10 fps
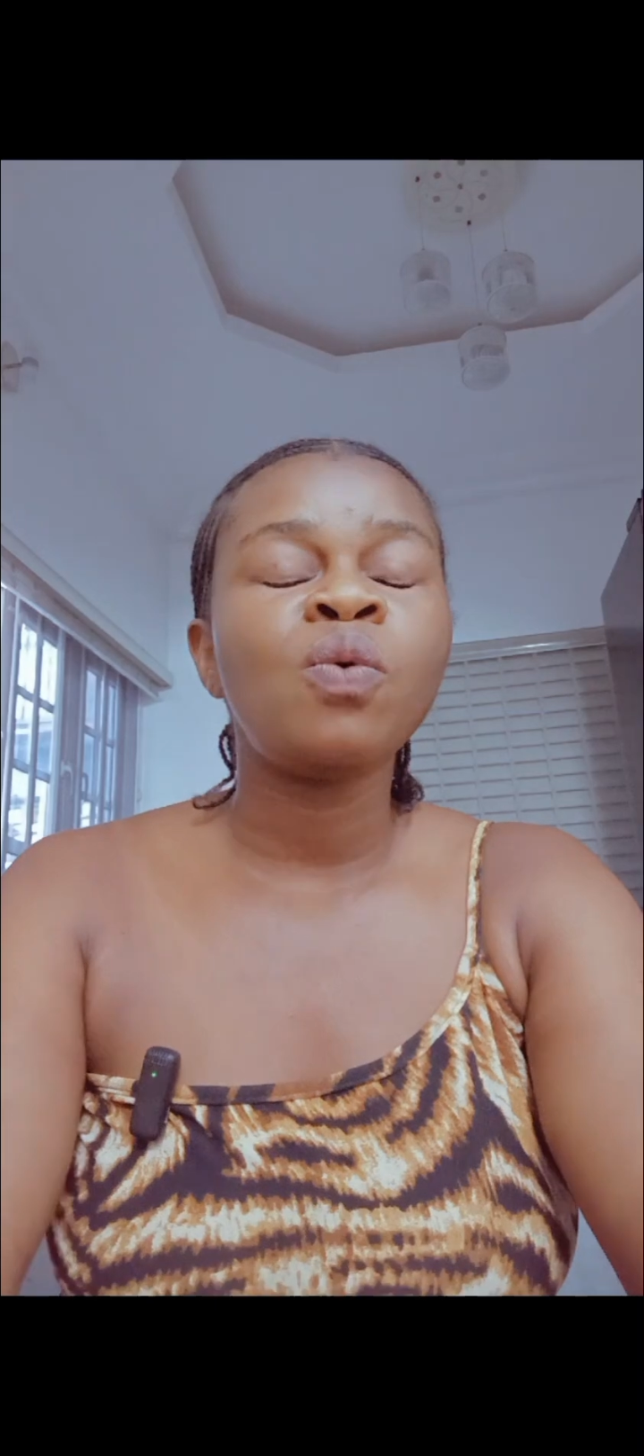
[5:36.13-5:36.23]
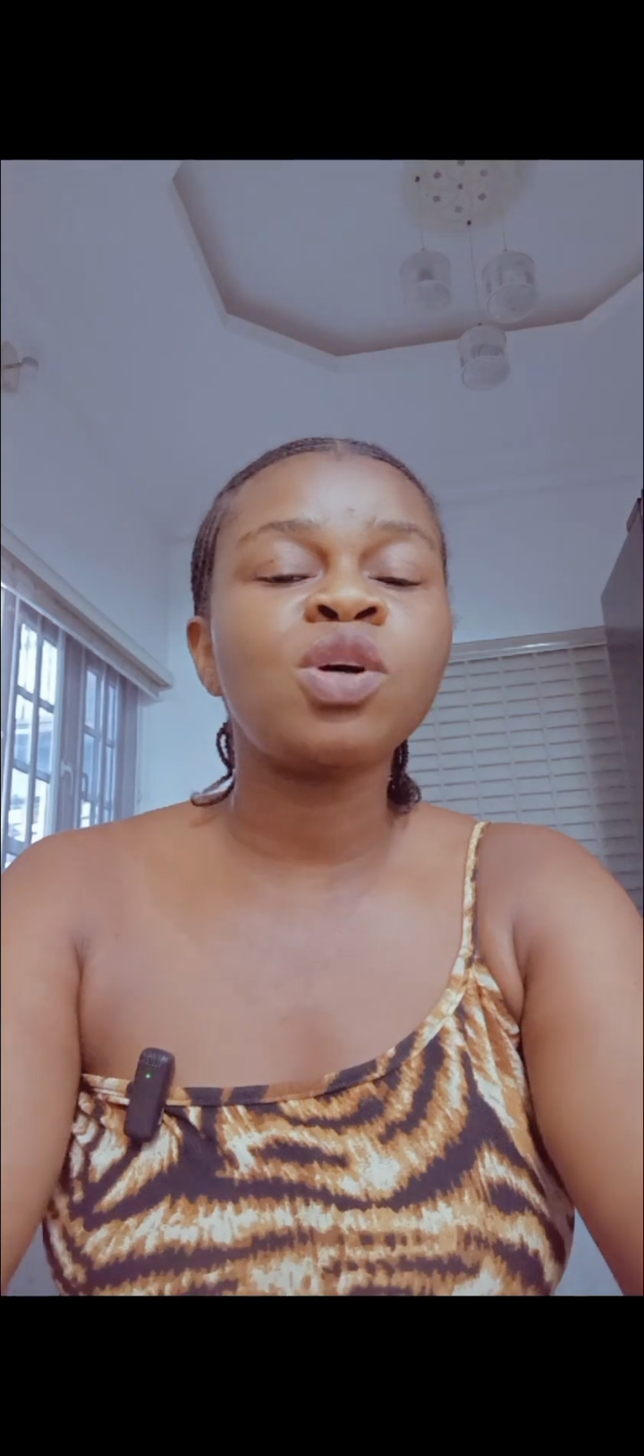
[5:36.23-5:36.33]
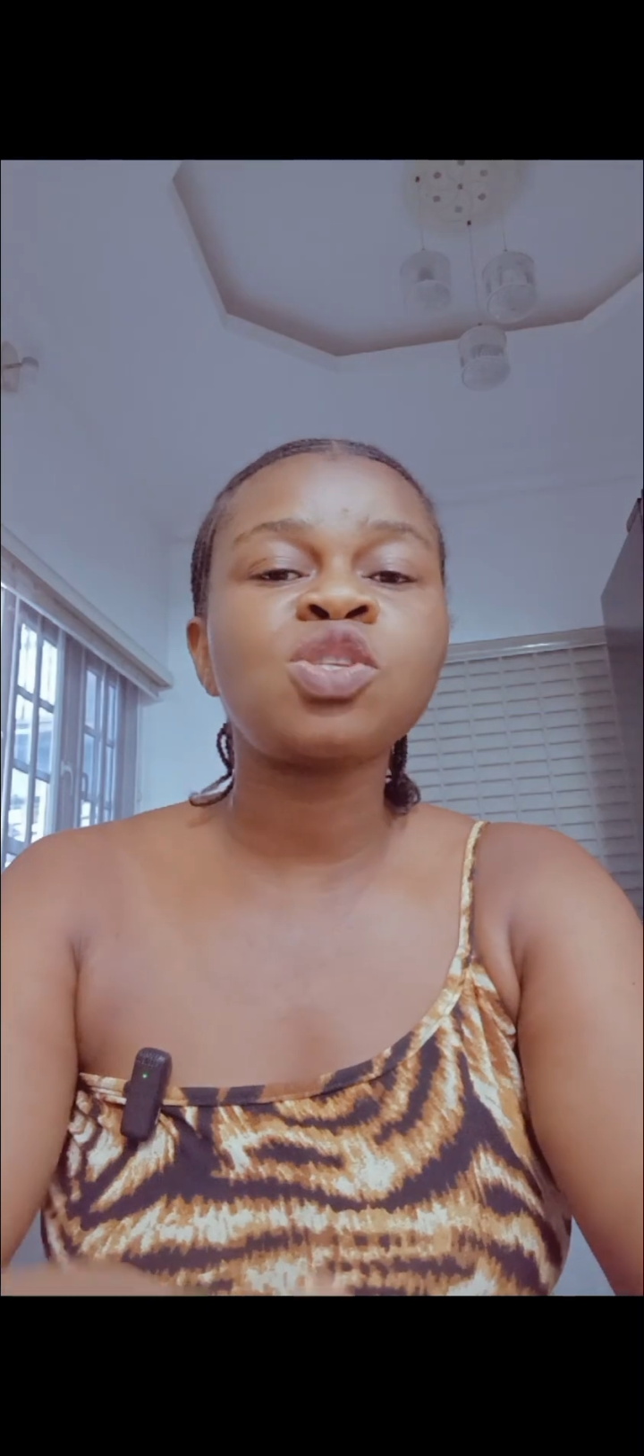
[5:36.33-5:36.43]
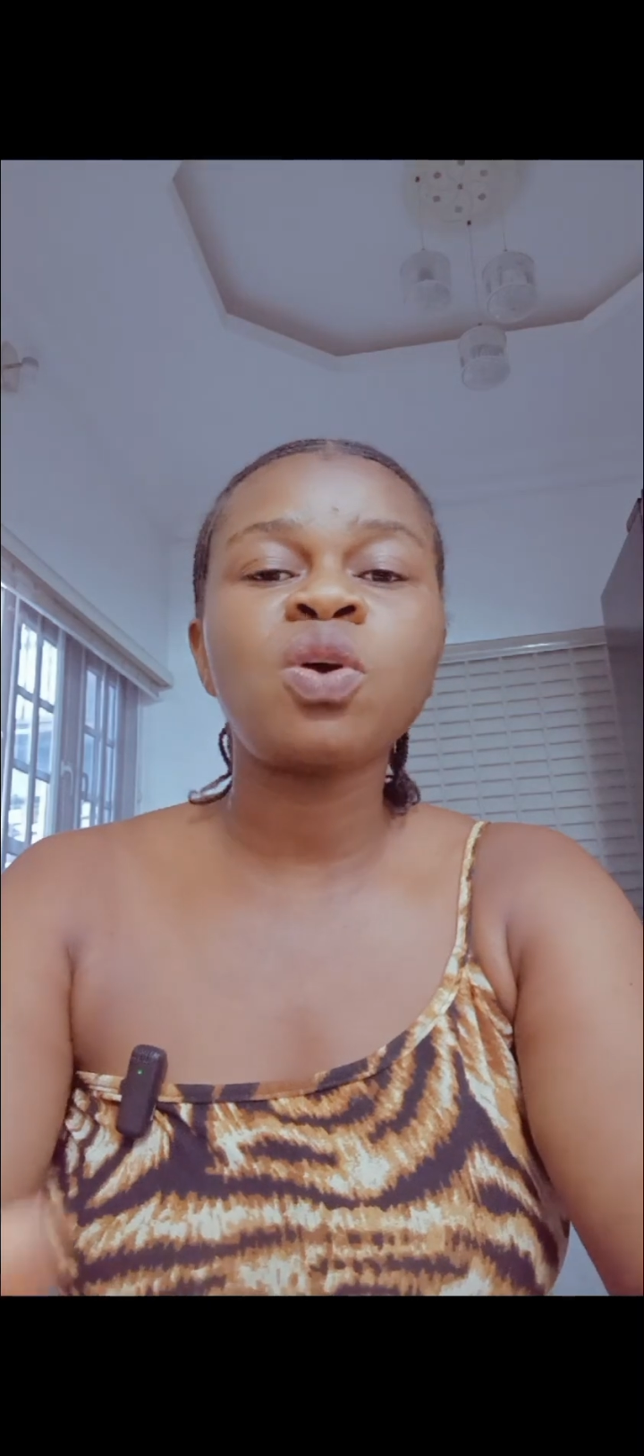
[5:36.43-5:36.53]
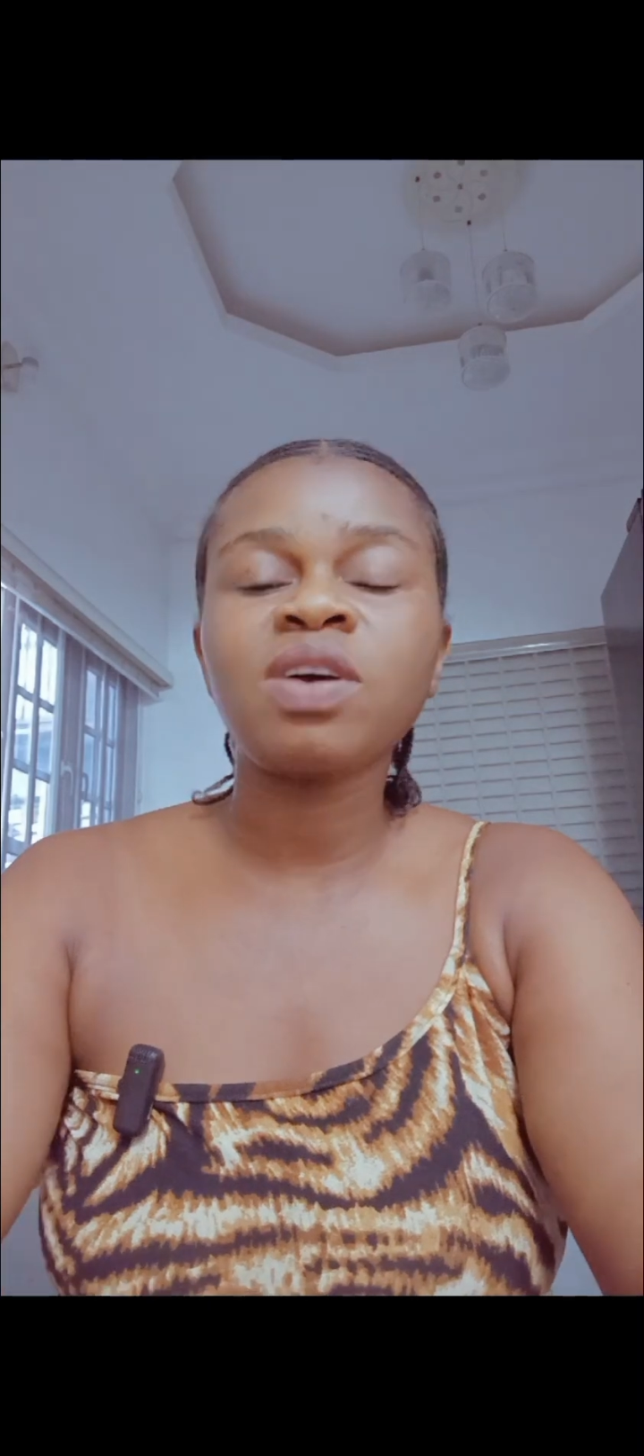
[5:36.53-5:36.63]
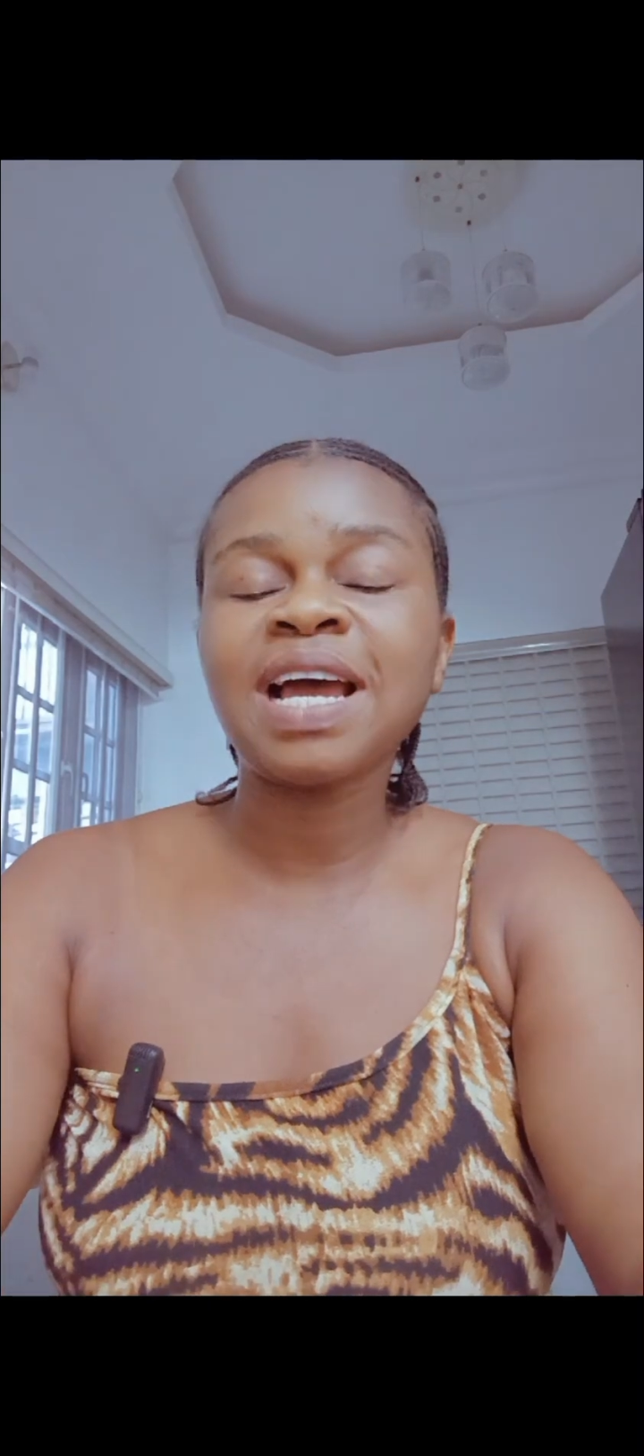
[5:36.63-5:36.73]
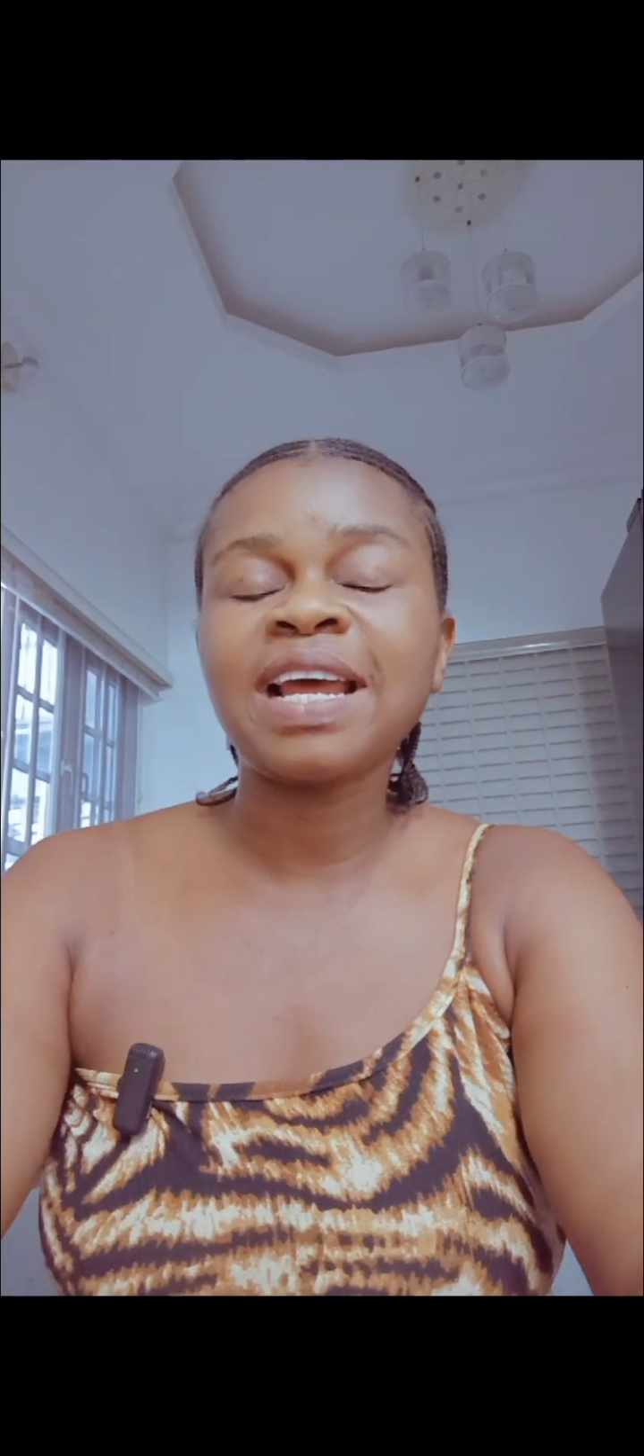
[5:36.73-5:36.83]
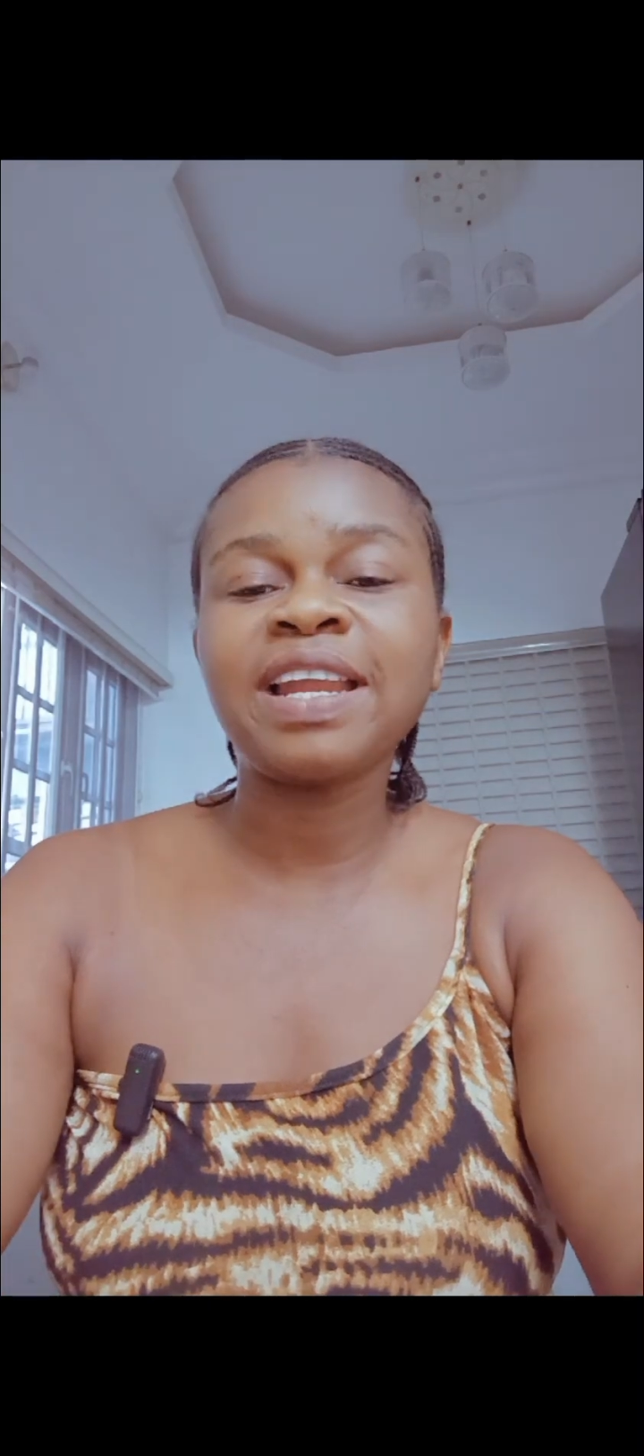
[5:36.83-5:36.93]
what you ordered